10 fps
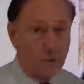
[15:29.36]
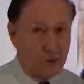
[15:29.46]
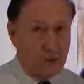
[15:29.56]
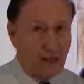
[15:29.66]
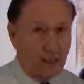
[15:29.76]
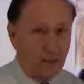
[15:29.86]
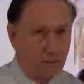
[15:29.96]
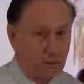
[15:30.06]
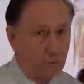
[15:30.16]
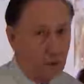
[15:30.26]
per second,
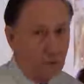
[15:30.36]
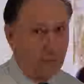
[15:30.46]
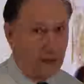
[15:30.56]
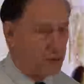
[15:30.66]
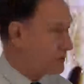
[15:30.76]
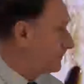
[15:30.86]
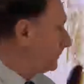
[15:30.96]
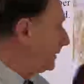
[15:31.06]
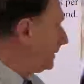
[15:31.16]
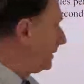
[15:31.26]
real fast.
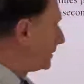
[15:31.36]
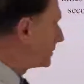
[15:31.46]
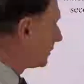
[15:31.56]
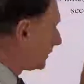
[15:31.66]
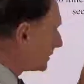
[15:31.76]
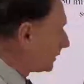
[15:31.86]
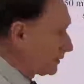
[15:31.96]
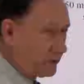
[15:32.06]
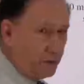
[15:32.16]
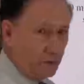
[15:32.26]
So what's it
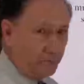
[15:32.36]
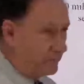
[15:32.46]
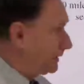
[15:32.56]
going to do?